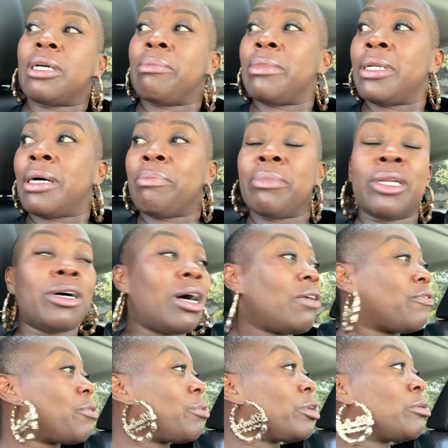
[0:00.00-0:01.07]
I'm not
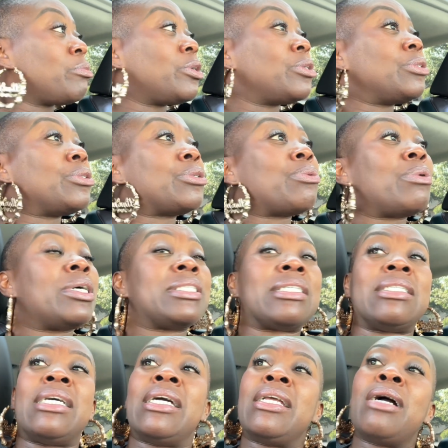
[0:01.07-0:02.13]
have to worry about
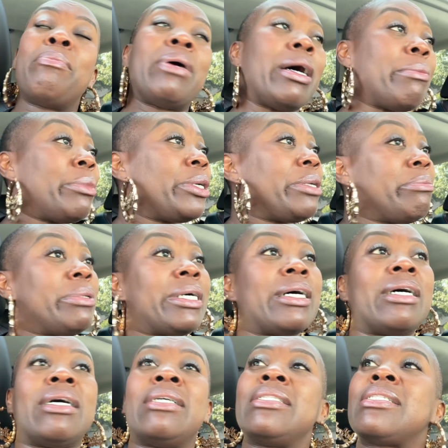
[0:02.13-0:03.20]
unwanted any of my money
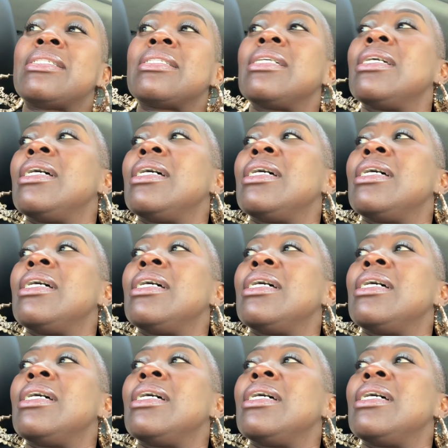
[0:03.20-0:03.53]
because